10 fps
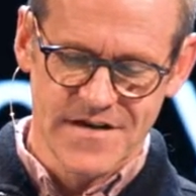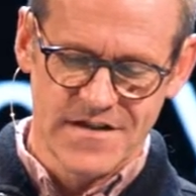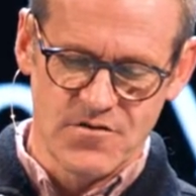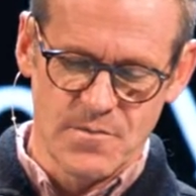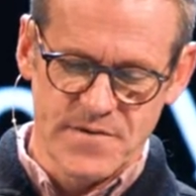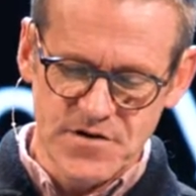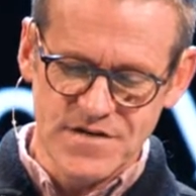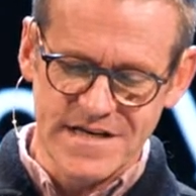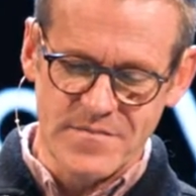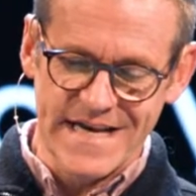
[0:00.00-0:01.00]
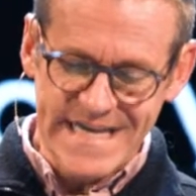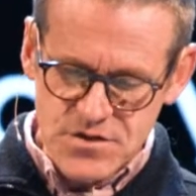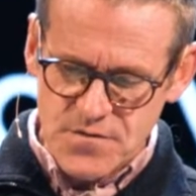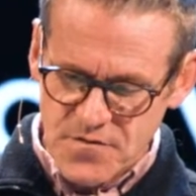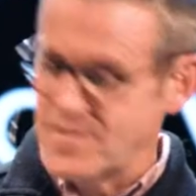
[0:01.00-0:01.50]
And there appeared to him an
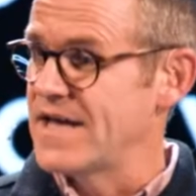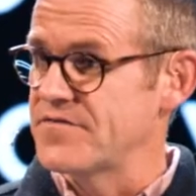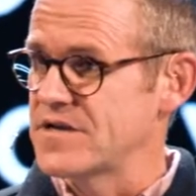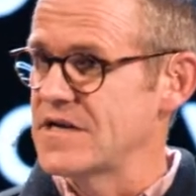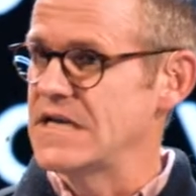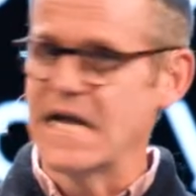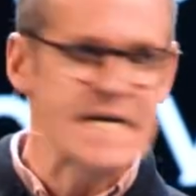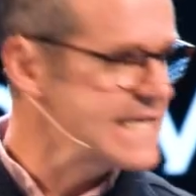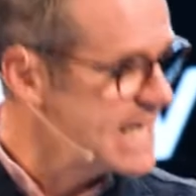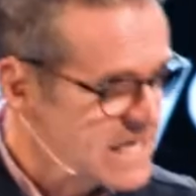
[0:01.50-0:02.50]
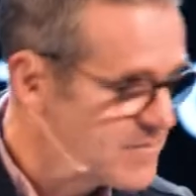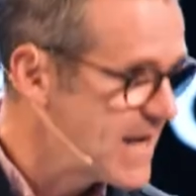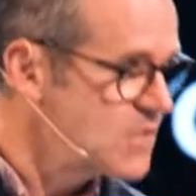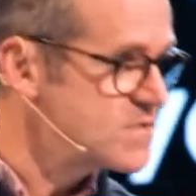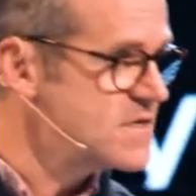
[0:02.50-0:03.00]
angel from heaven, not to get him
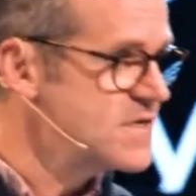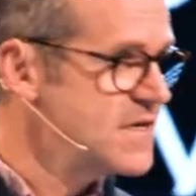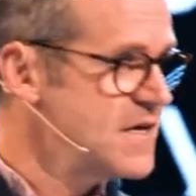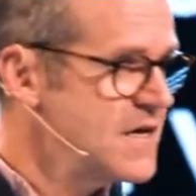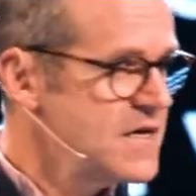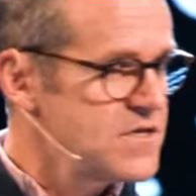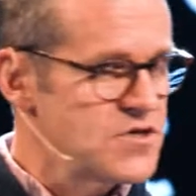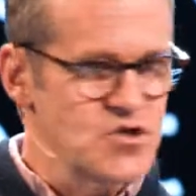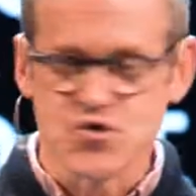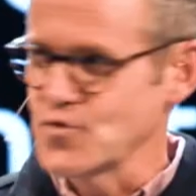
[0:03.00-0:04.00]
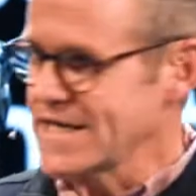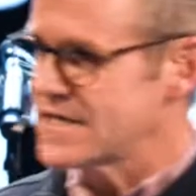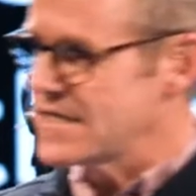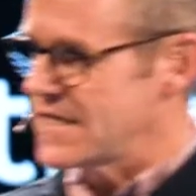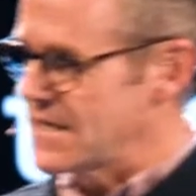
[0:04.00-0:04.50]
out, to
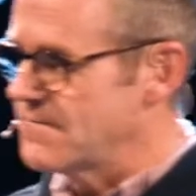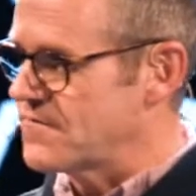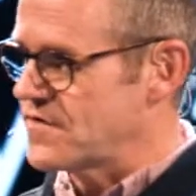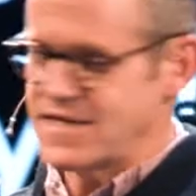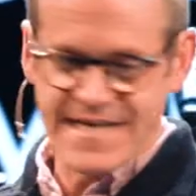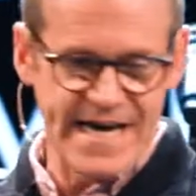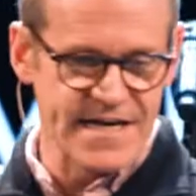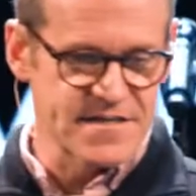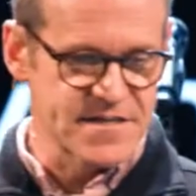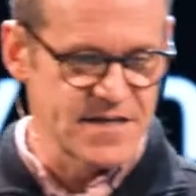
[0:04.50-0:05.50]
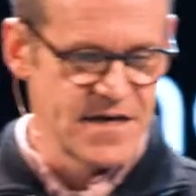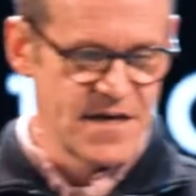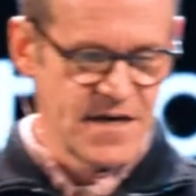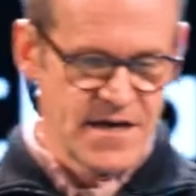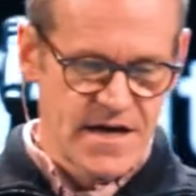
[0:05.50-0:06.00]
strengthen him for the task
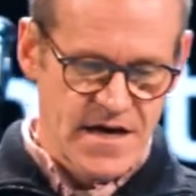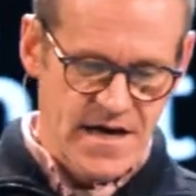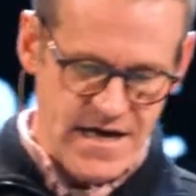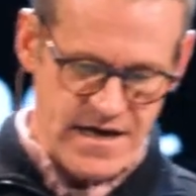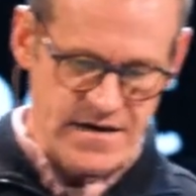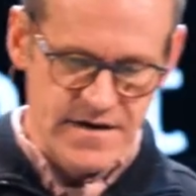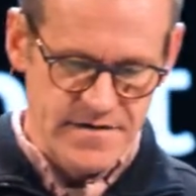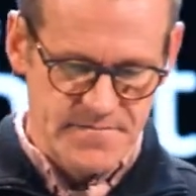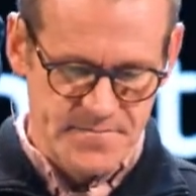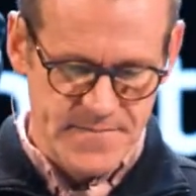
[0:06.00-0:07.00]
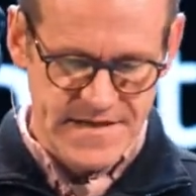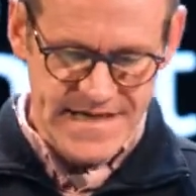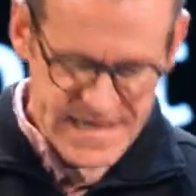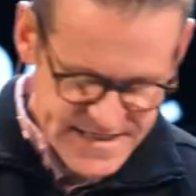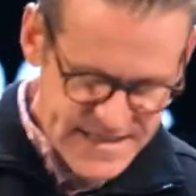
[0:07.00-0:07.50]
ahead.
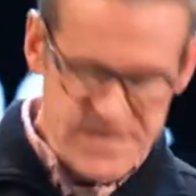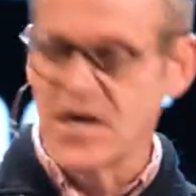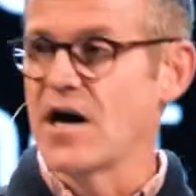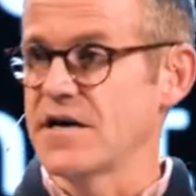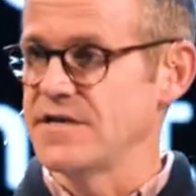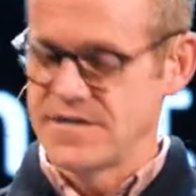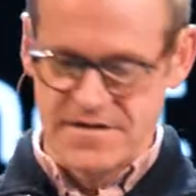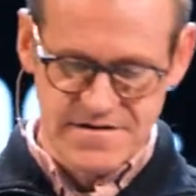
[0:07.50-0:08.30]
Yes, he's God,